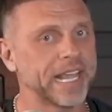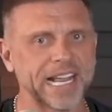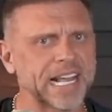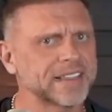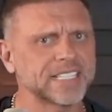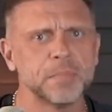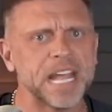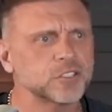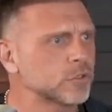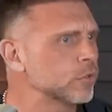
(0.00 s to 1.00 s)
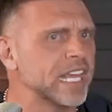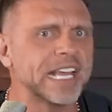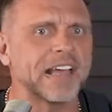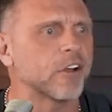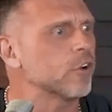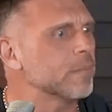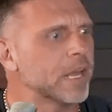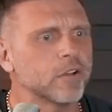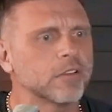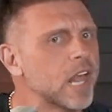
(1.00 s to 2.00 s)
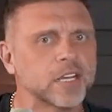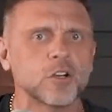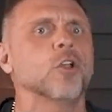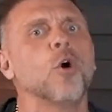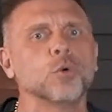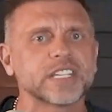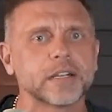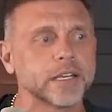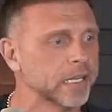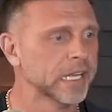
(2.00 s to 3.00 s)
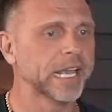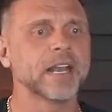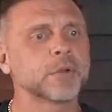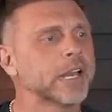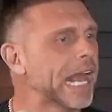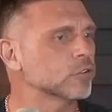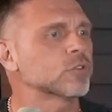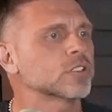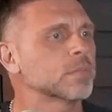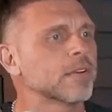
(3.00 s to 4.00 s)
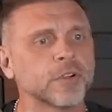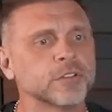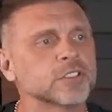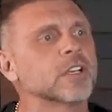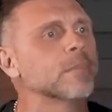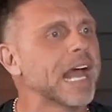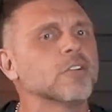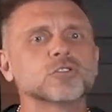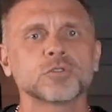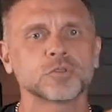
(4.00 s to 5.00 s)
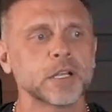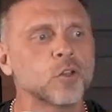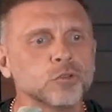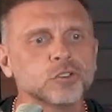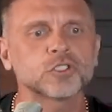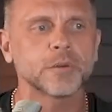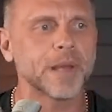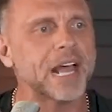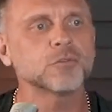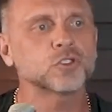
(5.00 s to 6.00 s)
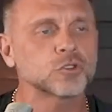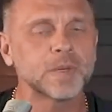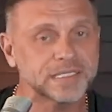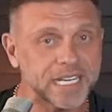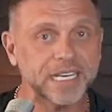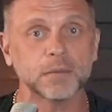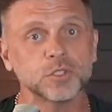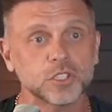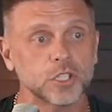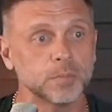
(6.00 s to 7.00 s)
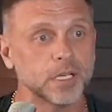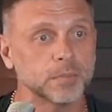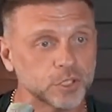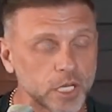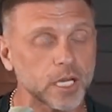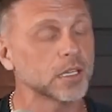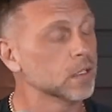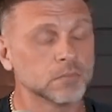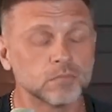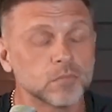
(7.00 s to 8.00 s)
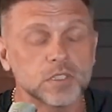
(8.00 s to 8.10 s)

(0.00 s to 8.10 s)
okay, I got this magical thing I heard about online called wholesaling, and I'm going to outsource my fronters, and I'm going to outsource my closers, and I'm going to outsource my data, and I'm just going to pick up a check.